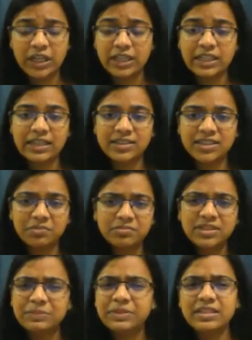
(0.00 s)
Kothari, and
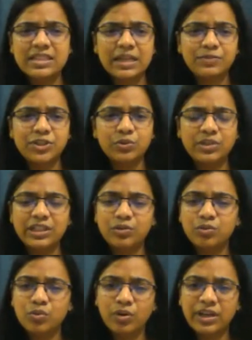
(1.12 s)
some concepts you
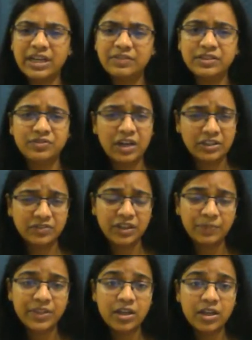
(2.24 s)
need to go ahead with
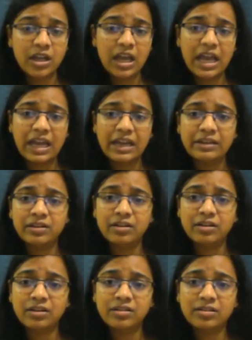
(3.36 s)
Vadva.
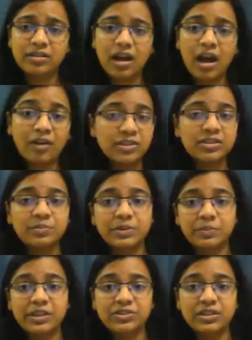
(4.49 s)
And after the
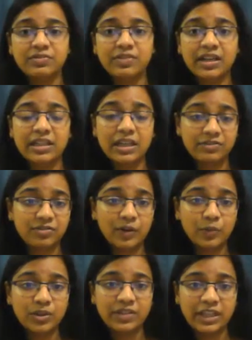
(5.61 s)
preparation, in fact, I
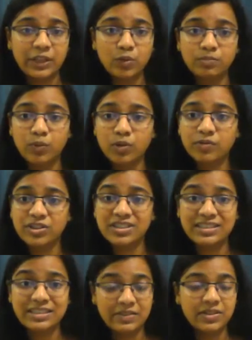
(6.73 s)
found a very good book which
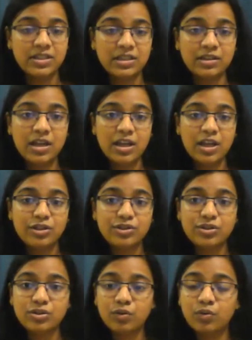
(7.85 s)
is Stevenson.
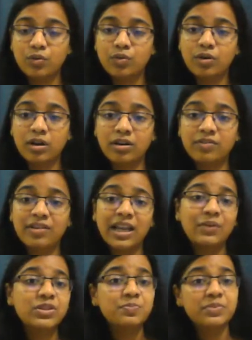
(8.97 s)
So
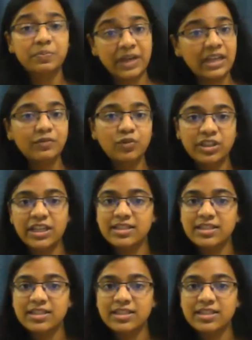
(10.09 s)
while I was preparing for